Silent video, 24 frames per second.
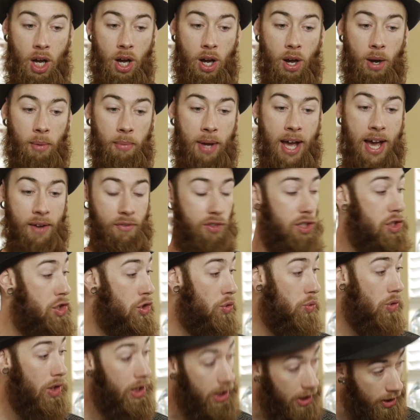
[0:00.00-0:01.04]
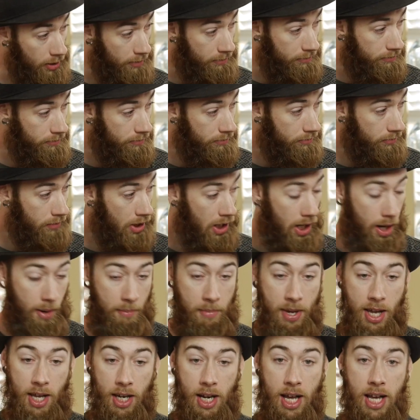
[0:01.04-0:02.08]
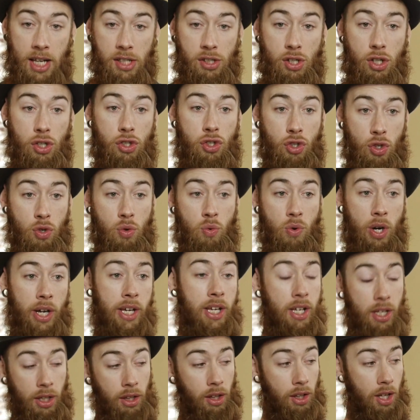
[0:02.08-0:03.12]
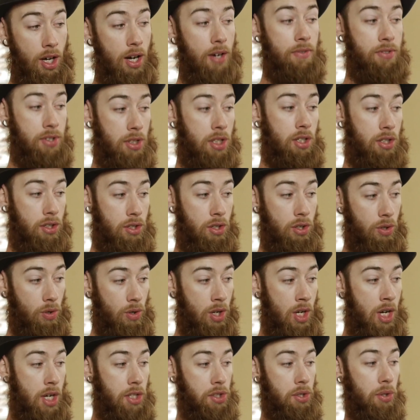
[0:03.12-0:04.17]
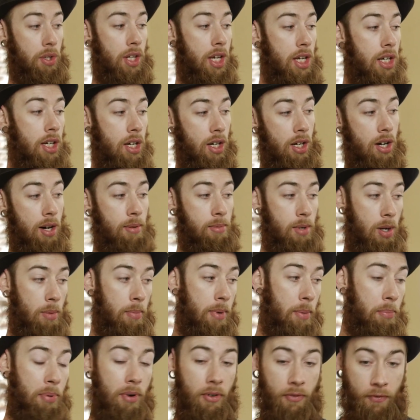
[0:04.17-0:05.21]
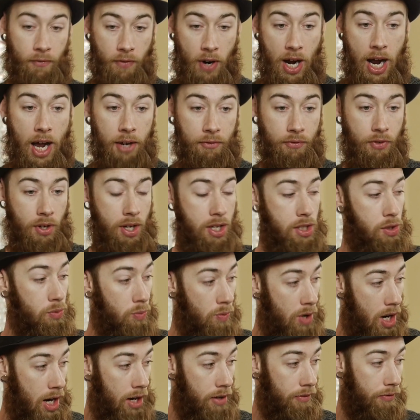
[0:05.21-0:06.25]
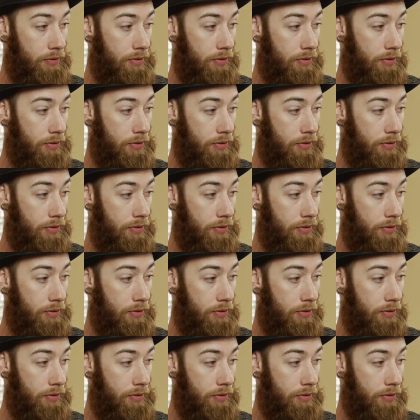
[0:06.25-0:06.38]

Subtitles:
have a dream. A man has to do what he loves to do so that he can come home and provide for his wife.